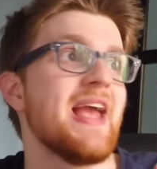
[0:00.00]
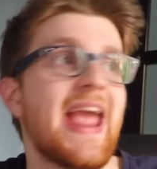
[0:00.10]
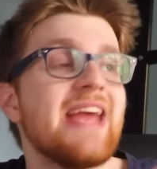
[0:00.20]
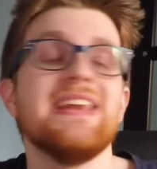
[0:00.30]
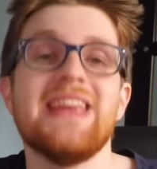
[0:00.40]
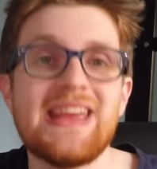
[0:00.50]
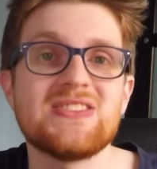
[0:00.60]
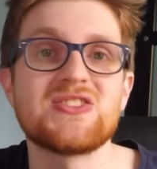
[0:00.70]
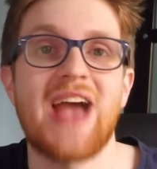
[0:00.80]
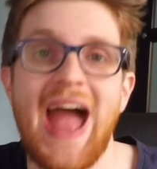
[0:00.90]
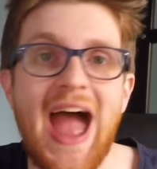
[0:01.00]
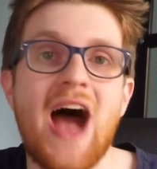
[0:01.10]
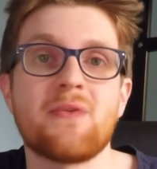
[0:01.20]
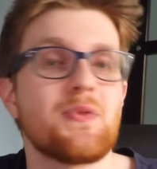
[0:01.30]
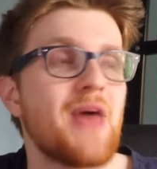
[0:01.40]
it needs to
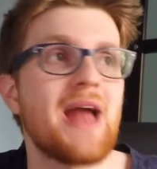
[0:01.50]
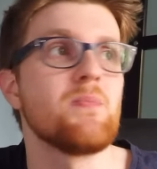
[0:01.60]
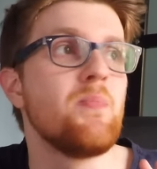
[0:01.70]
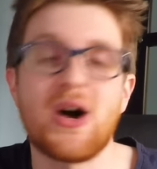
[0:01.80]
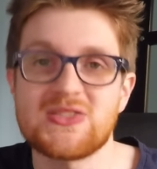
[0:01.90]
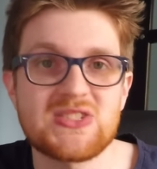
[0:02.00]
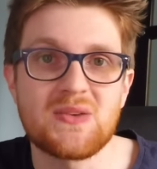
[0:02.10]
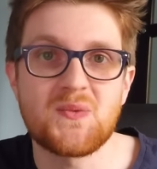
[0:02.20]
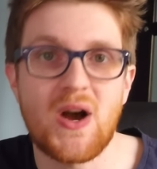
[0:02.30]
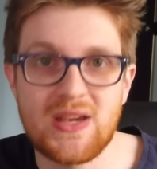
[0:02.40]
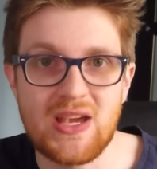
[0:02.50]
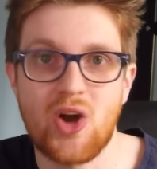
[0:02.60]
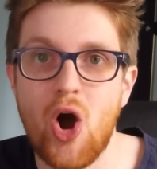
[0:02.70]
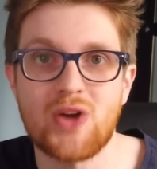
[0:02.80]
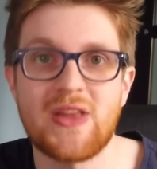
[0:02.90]
have that busted fucking
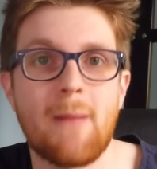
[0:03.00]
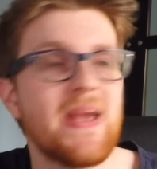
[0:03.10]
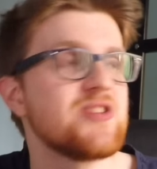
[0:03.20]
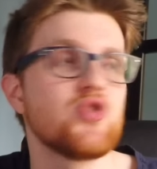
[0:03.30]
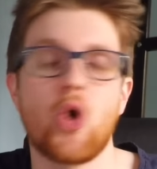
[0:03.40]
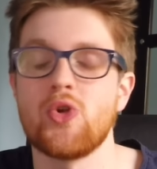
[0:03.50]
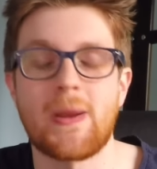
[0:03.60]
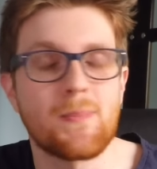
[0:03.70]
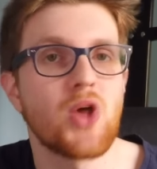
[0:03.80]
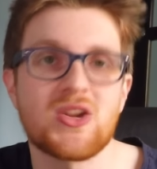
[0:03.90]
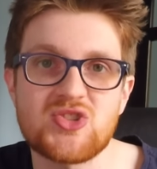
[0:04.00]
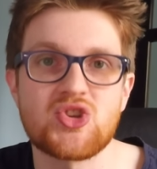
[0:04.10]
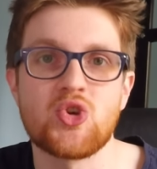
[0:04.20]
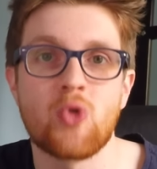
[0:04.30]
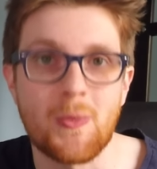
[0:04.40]
card that makes you go like plus
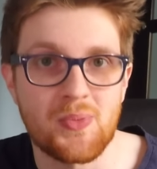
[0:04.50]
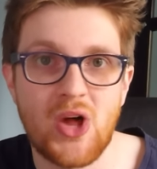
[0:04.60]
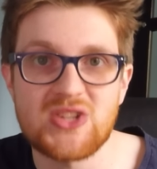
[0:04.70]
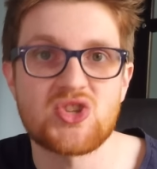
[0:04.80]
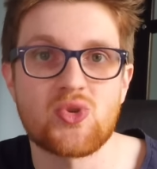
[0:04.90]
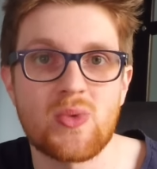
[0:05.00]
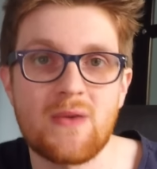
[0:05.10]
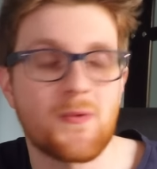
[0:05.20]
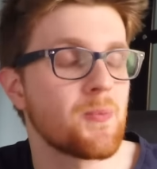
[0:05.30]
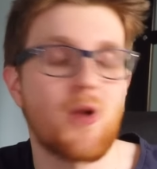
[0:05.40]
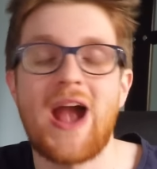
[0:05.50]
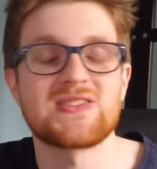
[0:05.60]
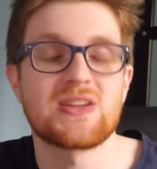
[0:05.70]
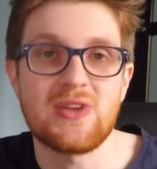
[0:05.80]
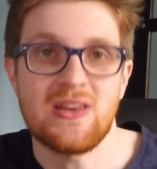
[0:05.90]
two or plus three for
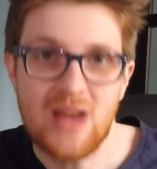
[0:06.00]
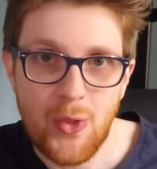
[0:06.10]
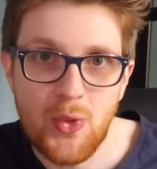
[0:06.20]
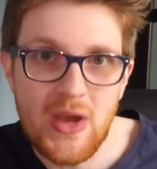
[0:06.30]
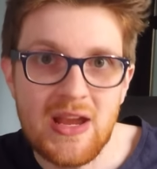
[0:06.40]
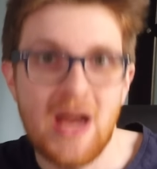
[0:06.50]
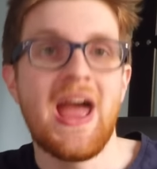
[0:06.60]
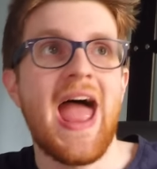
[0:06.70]
practically nothing.